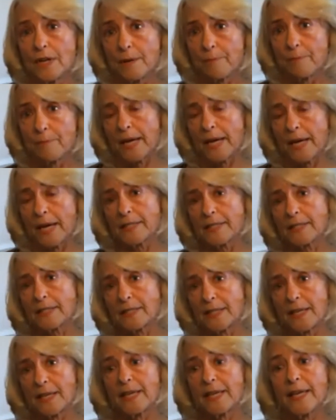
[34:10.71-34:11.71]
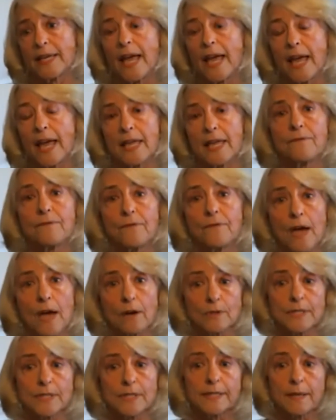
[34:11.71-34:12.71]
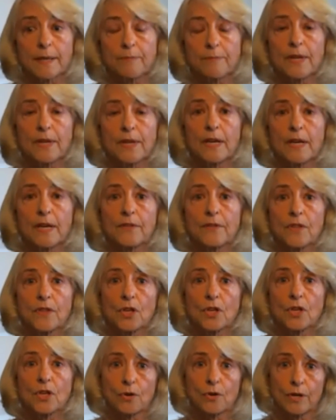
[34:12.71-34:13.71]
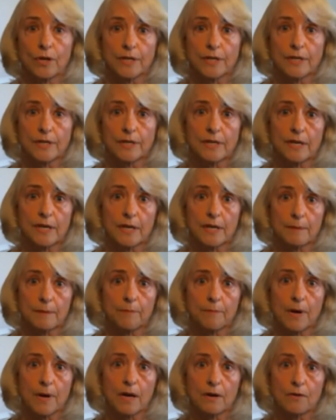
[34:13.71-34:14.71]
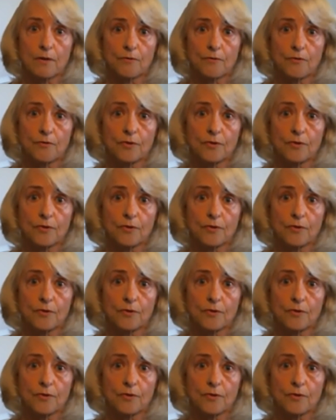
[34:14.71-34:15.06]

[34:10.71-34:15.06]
because he, he found something in the urine um, of